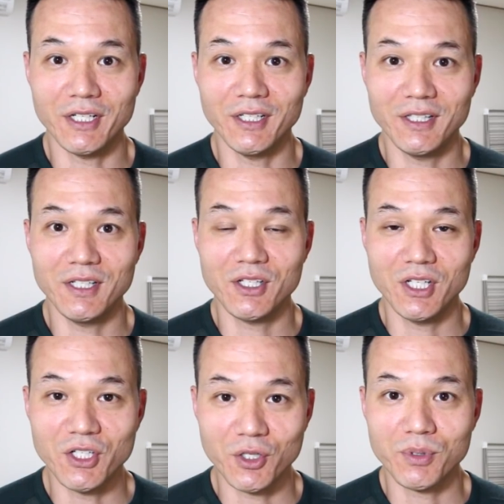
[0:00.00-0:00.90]
in these
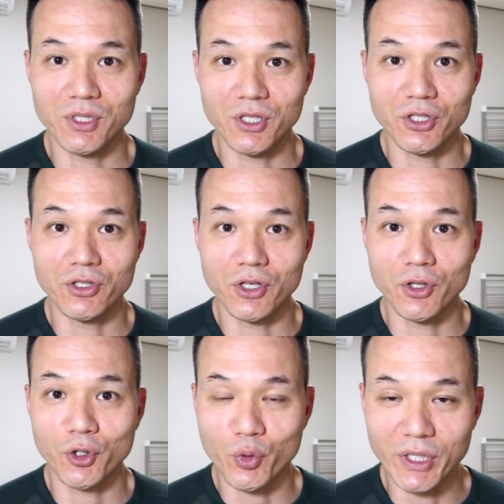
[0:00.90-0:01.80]
teaching positions on
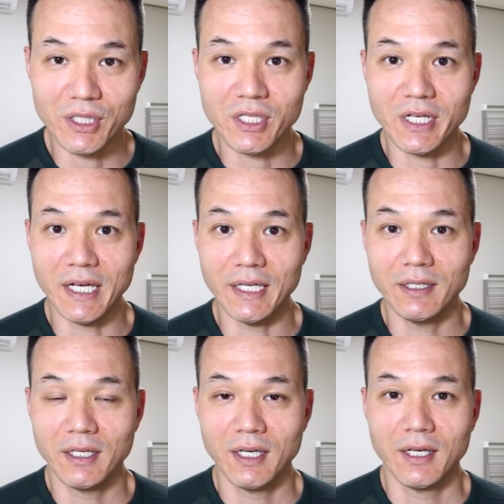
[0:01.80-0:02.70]
the Korean side,
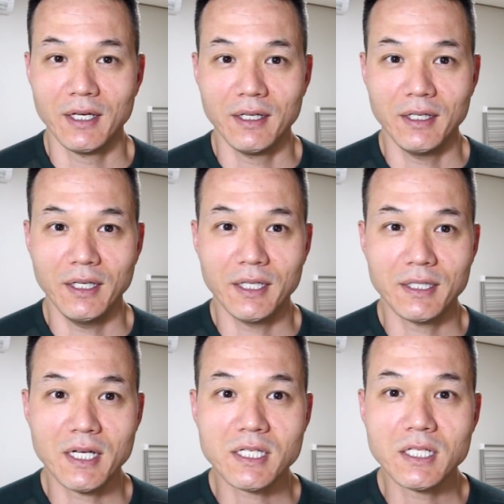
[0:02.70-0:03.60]
it
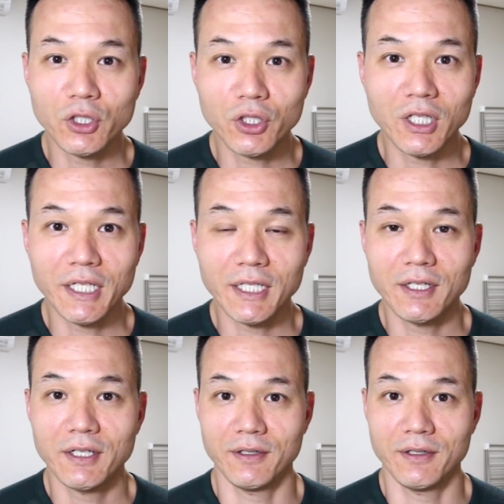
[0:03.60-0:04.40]
doesn't look like